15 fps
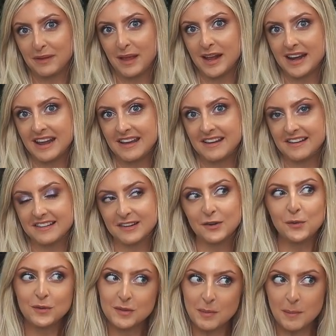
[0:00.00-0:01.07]
It is.
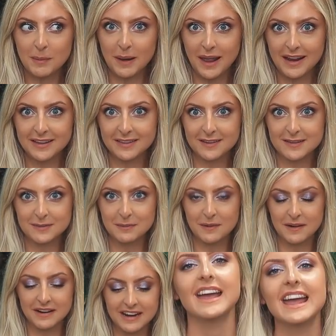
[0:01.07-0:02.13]
Loads of people like this
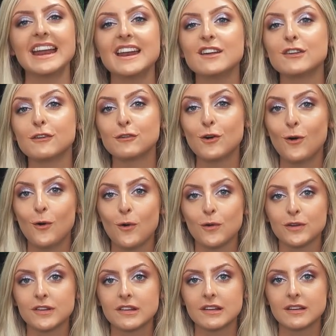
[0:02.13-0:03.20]
one. It is, of
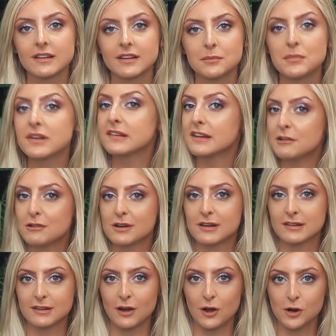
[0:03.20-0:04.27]
course,
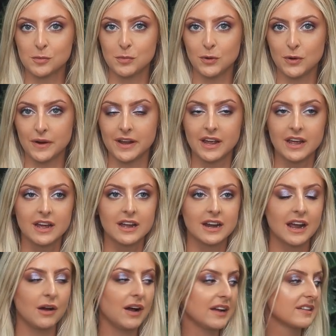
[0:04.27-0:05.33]
Mysterious Dark Boy.
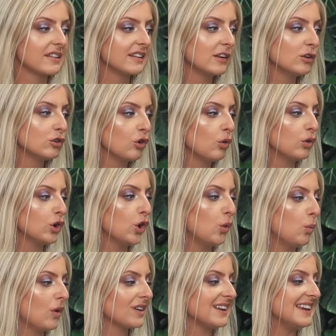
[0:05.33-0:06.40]
Now, I still don't know
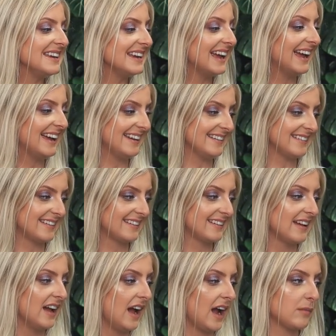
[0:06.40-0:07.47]
what he is.
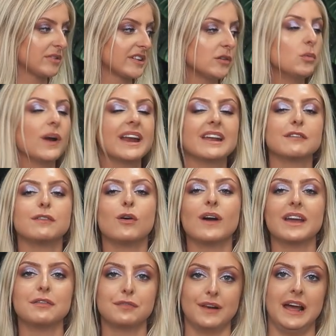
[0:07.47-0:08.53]
I'm still waiting for
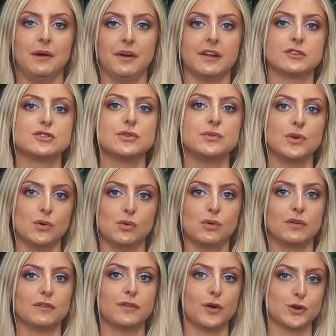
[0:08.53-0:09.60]
a flower to know
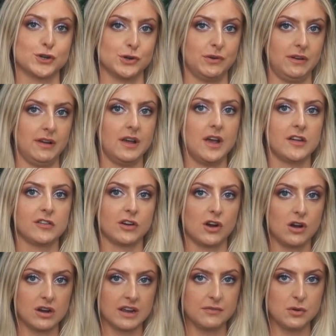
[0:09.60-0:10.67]
for sure. So I
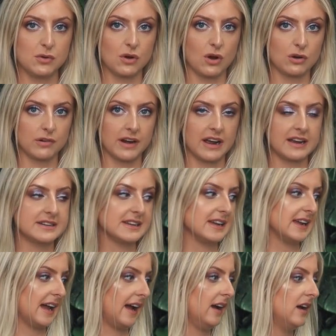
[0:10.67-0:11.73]
can't give you a concrete idea
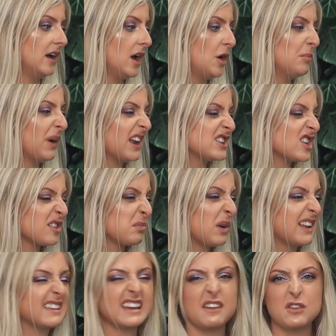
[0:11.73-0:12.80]
yet, but I just
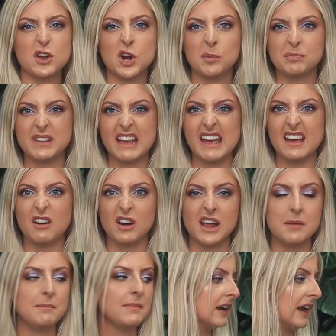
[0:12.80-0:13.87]
wanted to give you an update on
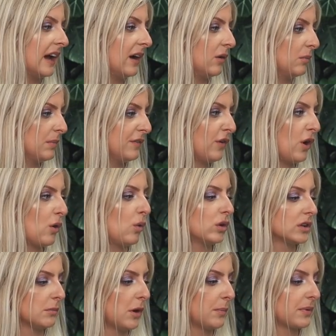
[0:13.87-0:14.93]
him. Now, before I
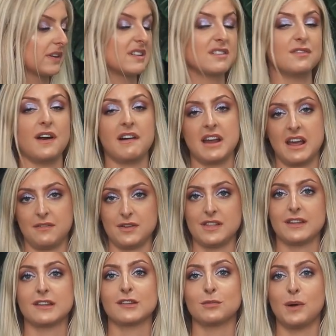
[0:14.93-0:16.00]
hold him up, because he's very heavy,
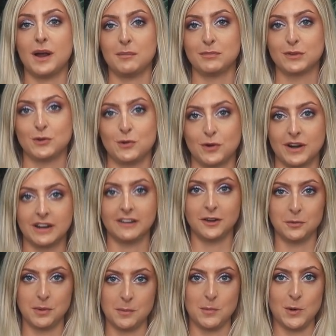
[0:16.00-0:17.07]
this is why I'm talking a
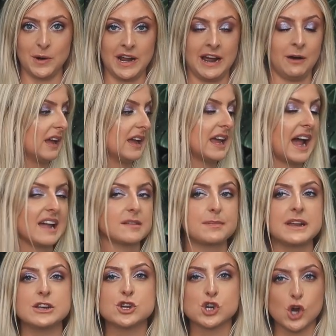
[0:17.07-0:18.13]
little bit more now. He has
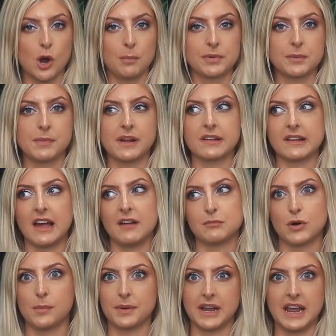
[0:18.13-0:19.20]
been chopped because I have
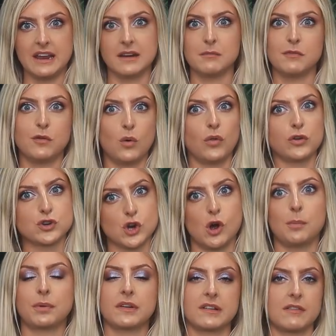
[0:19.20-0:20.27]
propagated him for the
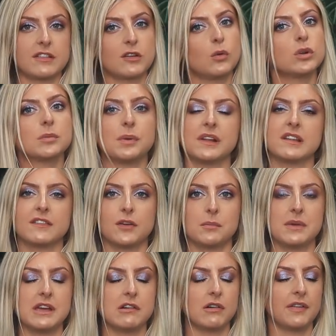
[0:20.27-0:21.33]
shop, because I've sold bits of him
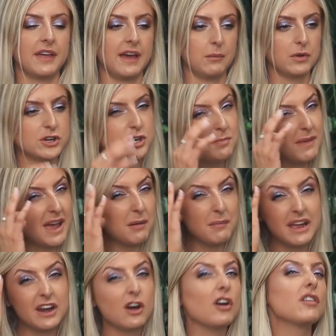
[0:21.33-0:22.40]
here or there, which you
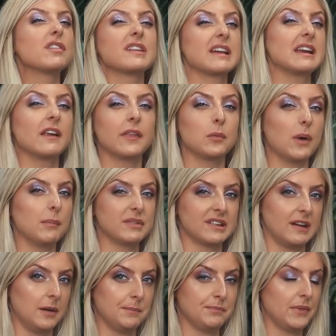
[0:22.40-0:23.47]
may or may not have seen on the
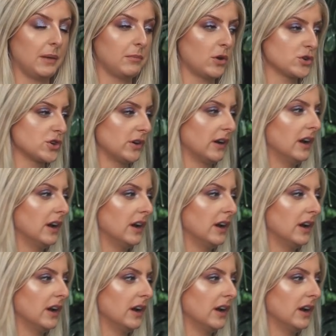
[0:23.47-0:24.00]
website. I'm not sure.